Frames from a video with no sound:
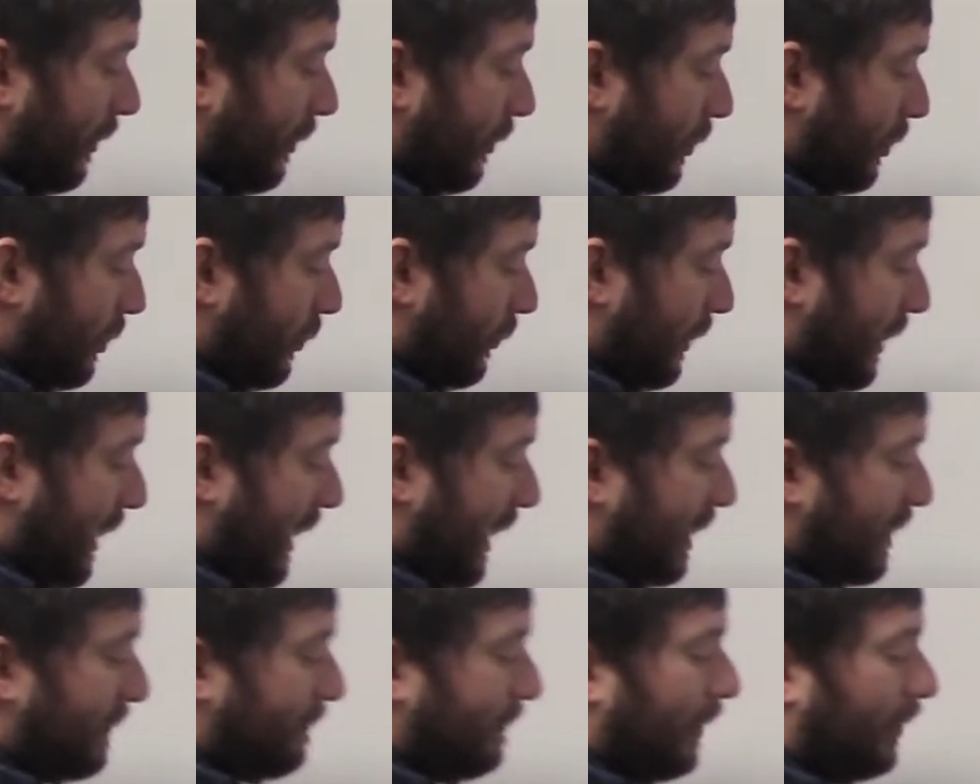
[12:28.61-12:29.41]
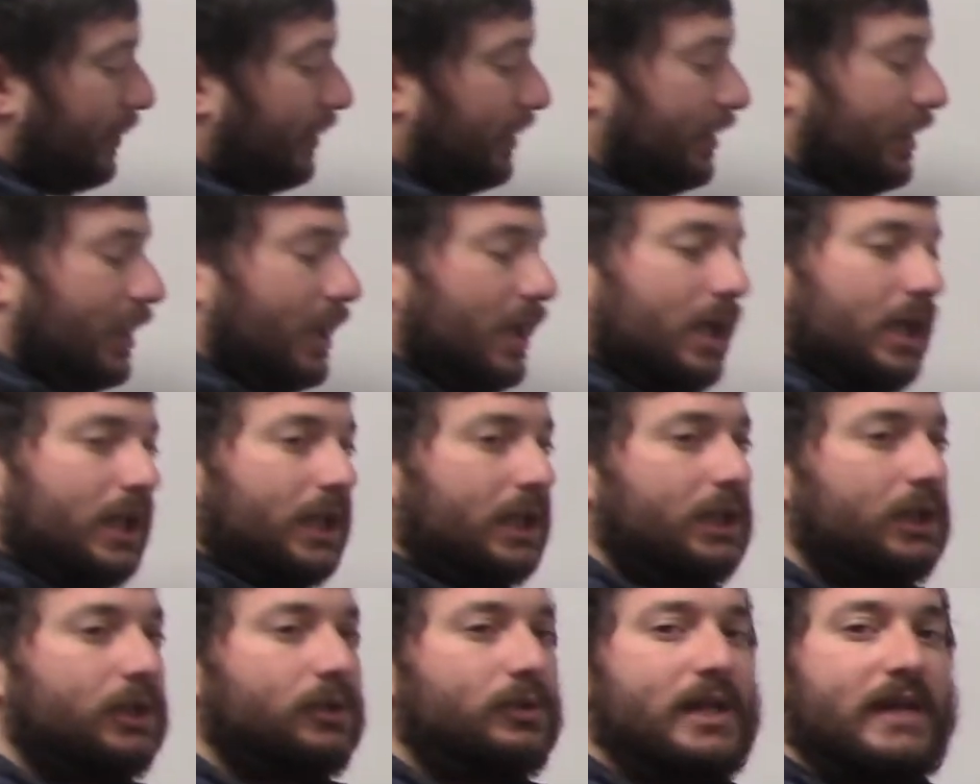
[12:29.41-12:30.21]
to an exponent.
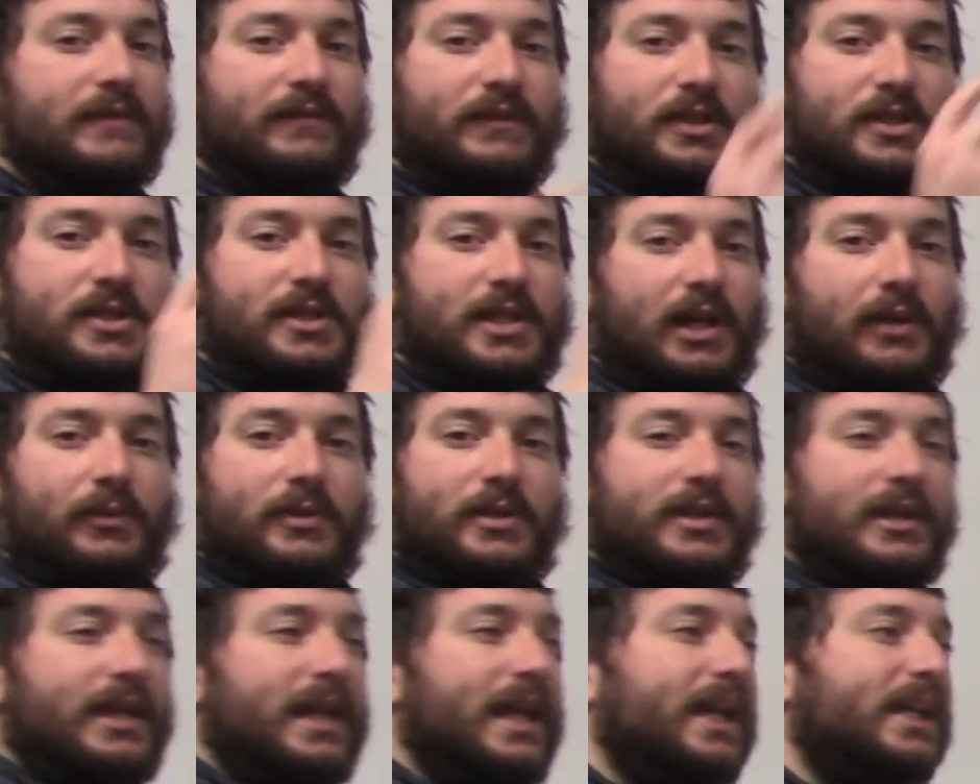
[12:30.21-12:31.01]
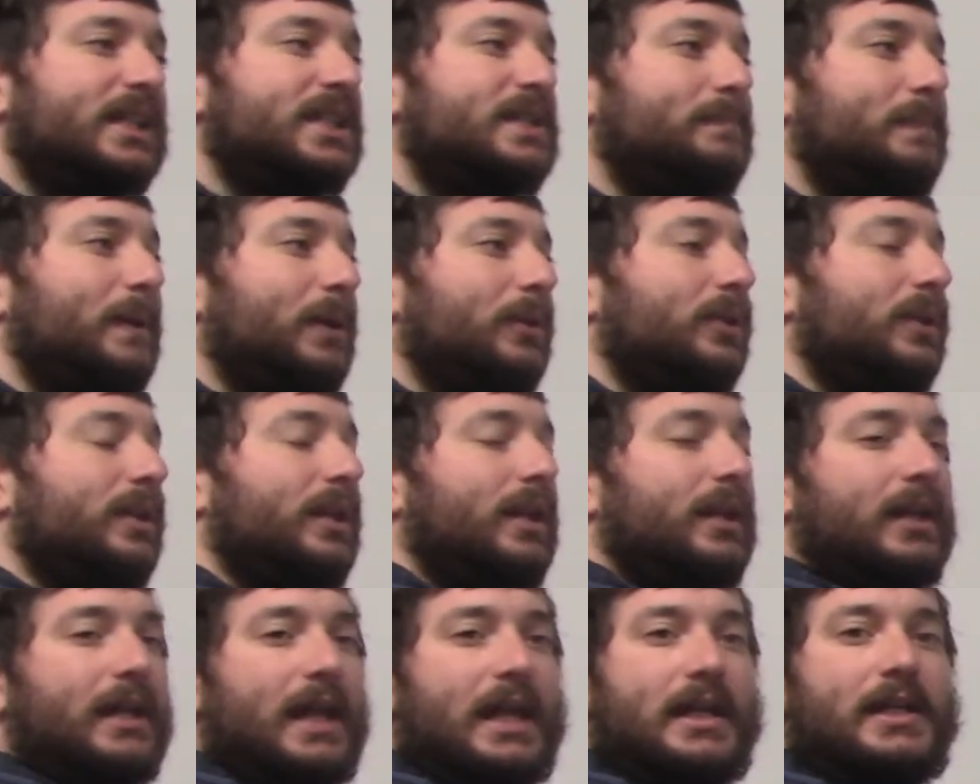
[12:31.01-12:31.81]
You never start with an exponent
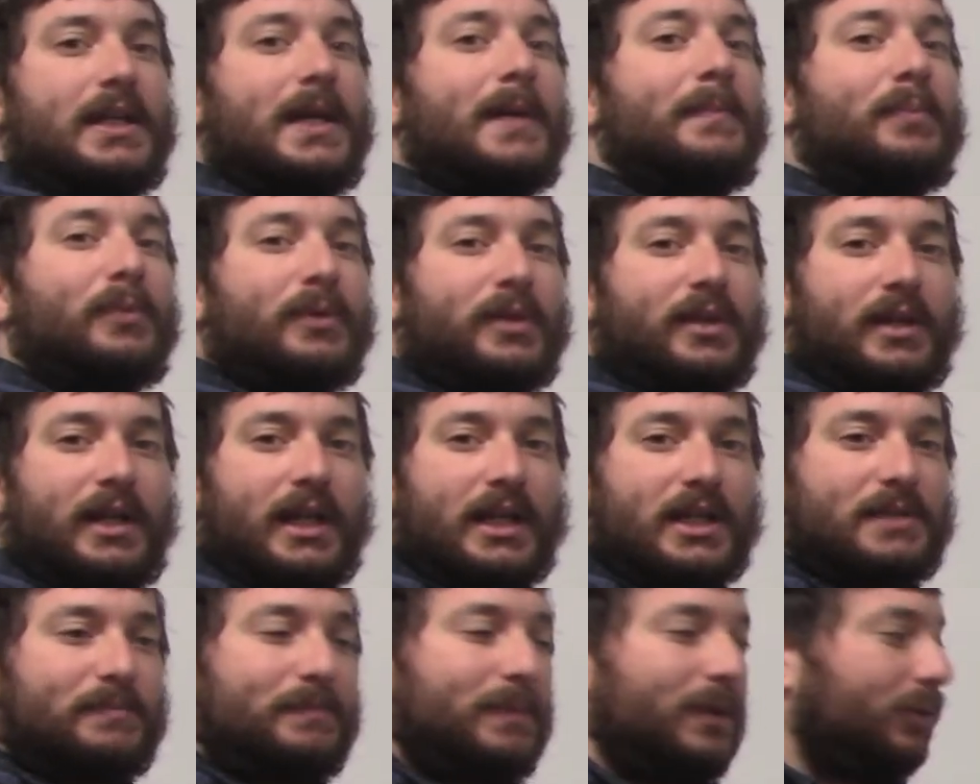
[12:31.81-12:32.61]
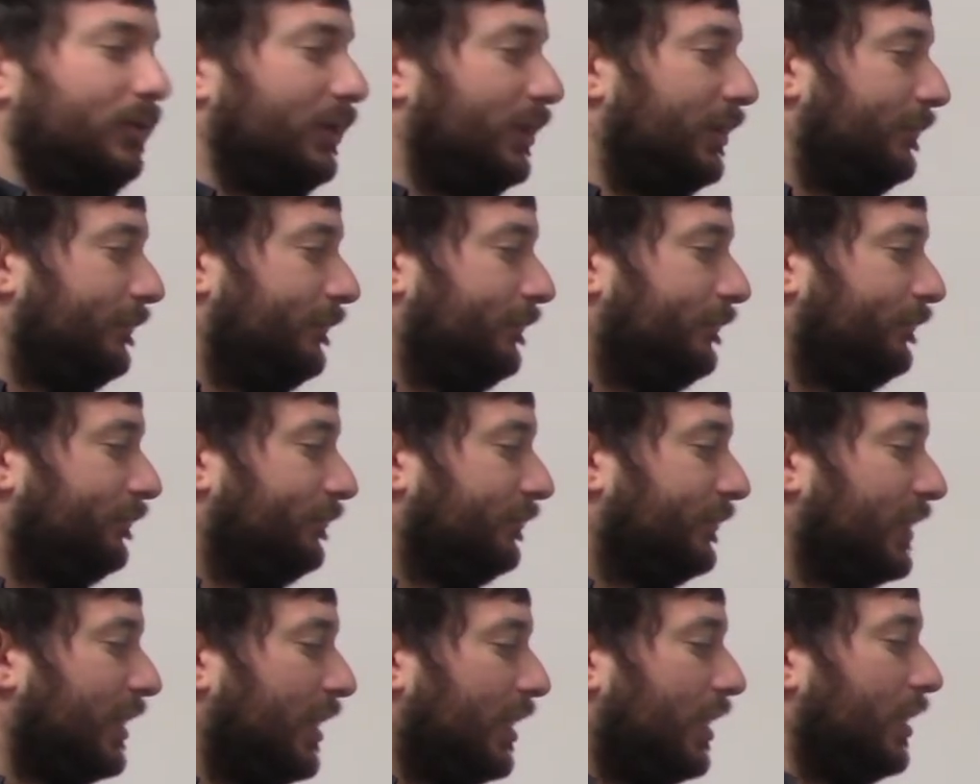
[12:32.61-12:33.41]
and end up with an exponent.
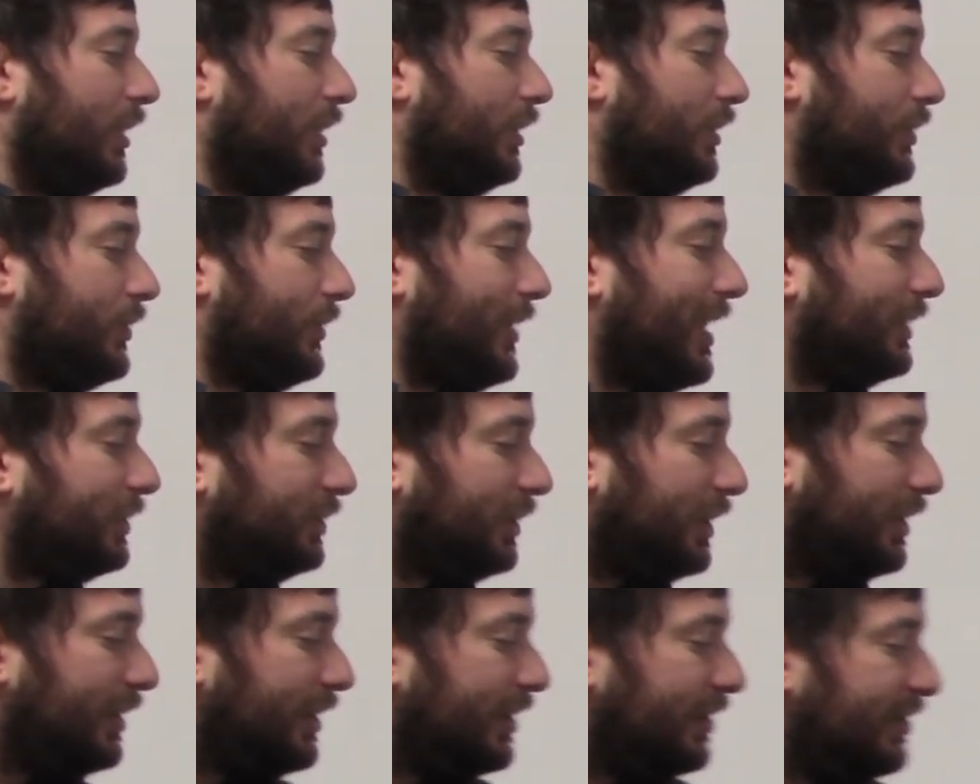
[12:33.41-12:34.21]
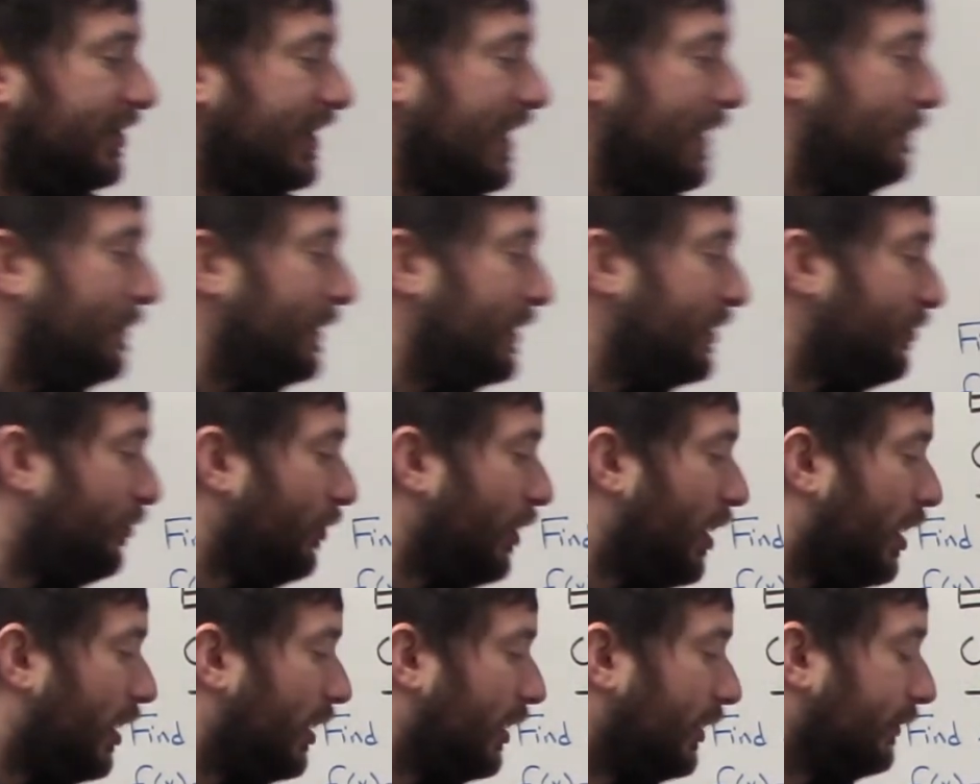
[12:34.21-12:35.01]
So actually, this step is
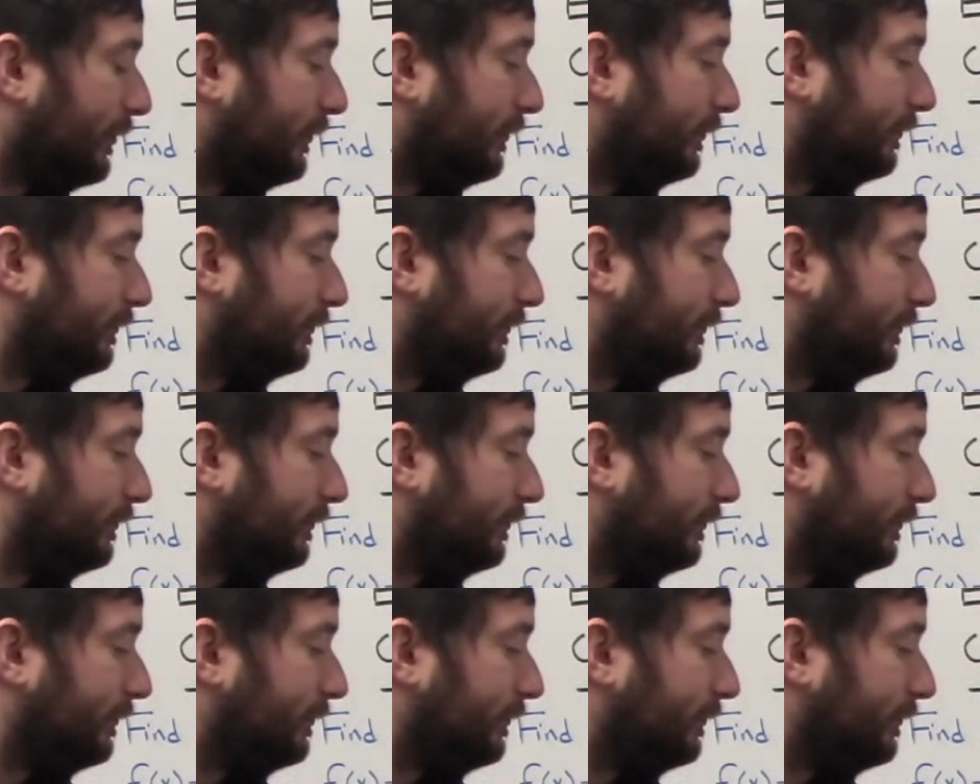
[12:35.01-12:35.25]
wrong.